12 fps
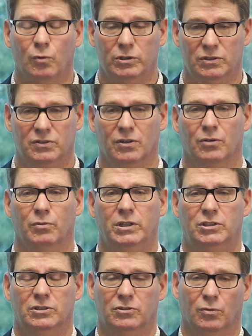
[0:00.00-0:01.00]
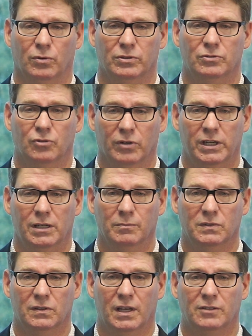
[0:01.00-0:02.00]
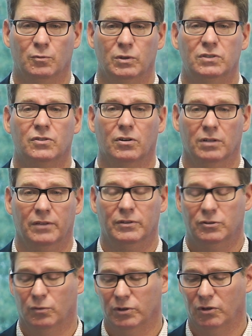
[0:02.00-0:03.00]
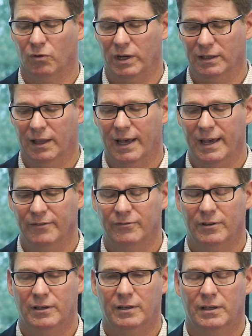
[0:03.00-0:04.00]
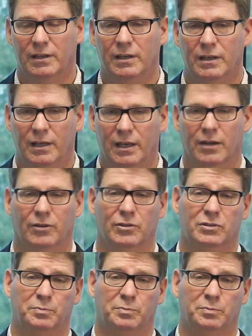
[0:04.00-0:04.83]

where you start reaching toward dreams. That's where you start living toward a great life. And on those